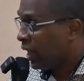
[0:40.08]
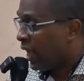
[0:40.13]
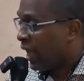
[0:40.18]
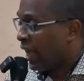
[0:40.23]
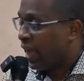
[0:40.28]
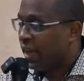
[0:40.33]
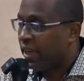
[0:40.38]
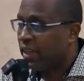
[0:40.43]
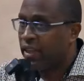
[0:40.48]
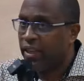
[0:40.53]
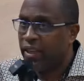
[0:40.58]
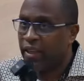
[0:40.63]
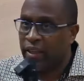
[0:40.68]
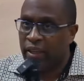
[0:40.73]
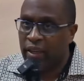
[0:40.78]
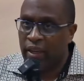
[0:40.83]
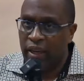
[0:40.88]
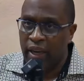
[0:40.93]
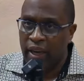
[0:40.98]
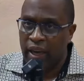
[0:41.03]

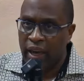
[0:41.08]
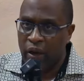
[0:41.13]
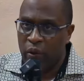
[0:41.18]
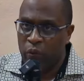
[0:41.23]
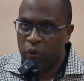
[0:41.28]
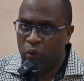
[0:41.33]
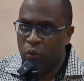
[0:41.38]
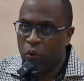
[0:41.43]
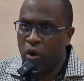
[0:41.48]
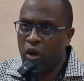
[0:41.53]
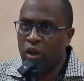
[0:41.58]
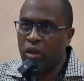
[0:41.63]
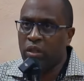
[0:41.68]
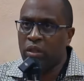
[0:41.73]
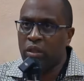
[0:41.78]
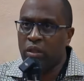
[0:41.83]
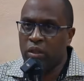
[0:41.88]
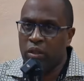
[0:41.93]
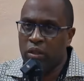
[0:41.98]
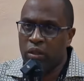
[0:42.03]
And we
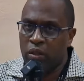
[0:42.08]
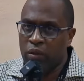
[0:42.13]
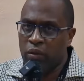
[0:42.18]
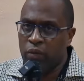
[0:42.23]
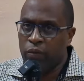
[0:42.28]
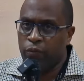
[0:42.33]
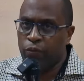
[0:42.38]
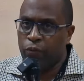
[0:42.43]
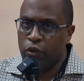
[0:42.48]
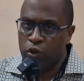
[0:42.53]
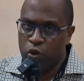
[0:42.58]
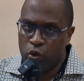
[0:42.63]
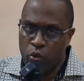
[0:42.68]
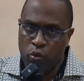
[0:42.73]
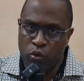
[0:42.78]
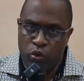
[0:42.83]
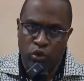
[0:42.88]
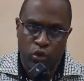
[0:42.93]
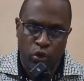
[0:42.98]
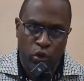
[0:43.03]
want for
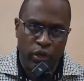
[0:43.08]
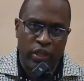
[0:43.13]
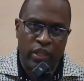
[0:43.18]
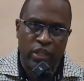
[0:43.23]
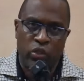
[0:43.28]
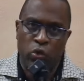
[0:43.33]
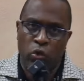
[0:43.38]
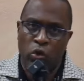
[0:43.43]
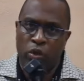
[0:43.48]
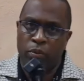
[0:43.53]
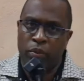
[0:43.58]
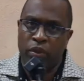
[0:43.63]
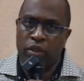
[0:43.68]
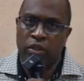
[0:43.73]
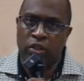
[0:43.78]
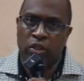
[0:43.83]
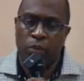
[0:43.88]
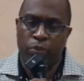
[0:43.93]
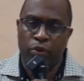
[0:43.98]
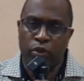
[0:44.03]
you during this
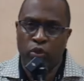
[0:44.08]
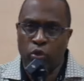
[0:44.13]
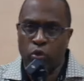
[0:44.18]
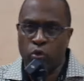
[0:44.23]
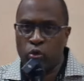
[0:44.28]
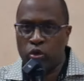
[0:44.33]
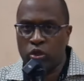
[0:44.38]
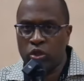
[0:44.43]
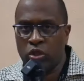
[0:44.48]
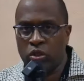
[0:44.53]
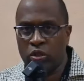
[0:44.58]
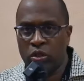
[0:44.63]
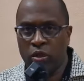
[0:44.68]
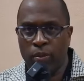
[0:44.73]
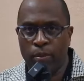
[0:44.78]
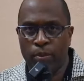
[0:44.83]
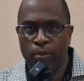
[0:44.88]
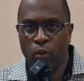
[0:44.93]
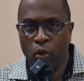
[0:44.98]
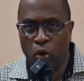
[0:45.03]
tournament to produce
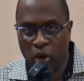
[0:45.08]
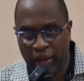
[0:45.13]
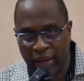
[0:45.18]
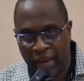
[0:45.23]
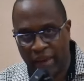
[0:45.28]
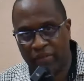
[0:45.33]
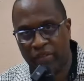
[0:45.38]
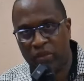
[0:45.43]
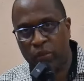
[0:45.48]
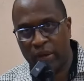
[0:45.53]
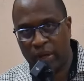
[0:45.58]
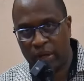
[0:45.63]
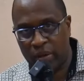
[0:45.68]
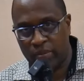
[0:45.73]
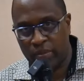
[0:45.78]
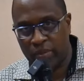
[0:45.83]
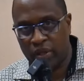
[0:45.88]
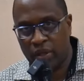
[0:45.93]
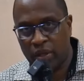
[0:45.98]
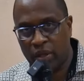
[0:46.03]
more Kevin
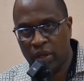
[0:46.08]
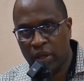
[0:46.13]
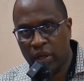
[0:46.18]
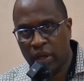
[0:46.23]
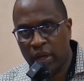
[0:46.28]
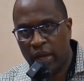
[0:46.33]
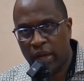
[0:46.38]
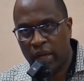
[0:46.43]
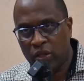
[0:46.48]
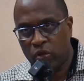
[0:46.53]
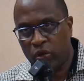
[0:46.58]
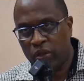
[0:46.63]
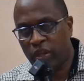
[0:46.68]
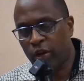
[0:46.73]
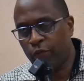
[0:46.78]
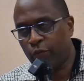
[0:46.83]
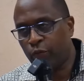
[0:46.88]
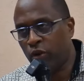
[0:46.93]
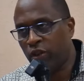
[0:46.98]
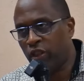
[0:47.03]
Wickhams. So
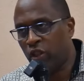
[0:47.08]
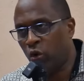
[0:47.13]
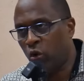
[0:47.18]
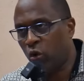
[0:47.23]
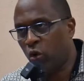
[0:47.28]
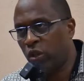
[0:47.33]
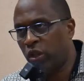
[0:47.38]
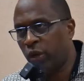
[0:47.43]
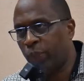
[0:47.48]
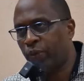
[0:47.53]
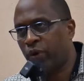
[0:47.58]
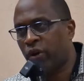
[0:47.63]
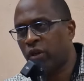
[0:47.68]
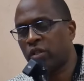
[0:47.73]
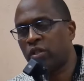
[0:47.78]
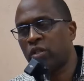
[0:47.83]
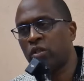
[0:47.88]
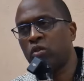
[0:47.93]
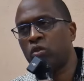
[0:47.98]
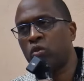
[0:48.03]
therefore, the older
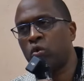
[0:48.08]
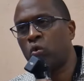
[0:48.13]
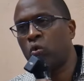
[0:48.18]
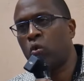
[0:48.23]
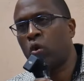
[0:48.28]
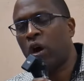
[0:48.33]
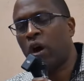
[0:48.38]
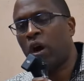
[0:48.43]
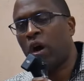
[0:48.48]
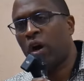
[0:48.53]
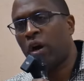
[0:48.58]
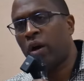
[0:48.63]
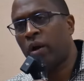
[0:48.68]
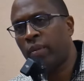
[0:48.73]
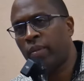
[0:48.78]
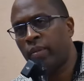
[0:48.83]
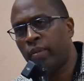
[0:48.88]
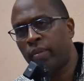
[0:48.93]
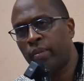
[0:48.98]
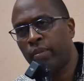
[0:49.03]
persons who are
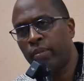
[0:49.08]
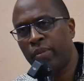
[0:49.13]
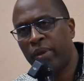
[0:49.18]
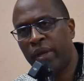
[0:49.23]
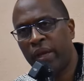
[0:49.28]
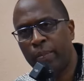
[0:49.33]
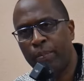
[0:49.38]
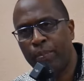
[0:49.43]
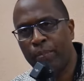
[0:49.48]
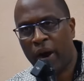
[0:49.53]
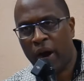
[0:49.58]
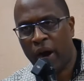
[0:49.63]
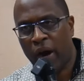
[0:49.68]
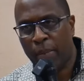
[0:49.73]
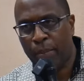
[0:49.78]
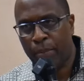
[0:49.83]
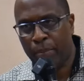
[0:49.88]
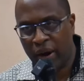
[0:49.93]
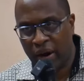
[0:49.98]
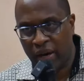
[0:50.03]
being part
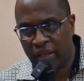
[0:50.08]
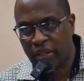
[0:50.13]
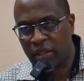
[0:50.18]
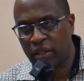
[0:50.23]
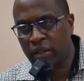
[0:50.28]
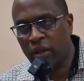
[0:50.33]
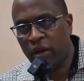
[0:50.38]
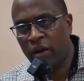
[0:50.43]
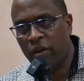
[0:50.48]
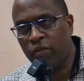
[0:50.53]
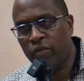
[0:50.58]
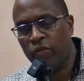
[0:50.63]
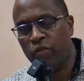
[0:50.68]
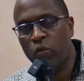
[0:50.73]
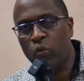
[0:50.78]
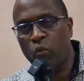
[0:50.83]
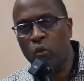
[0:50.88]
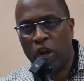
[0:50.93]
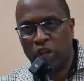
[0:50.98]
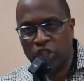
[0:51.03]
and parcel of
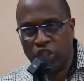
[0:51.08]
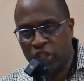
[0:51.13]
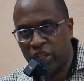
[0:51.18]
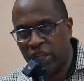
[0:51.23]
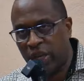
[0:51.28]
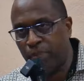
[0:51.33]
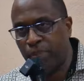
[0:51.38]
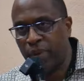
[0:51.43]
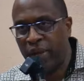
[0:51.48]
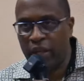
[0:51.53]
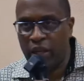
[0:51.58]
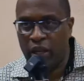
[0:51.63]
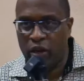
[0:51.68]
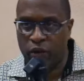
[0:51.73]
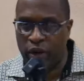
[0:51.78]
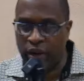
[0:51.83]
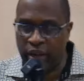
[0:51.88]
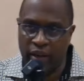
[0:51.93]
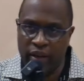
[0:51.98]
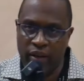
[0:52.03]
watching and playing the
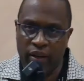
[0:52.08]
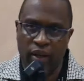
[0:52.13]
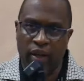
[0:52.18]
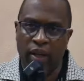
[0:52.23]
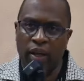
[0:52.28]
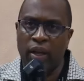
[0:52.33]
cricket,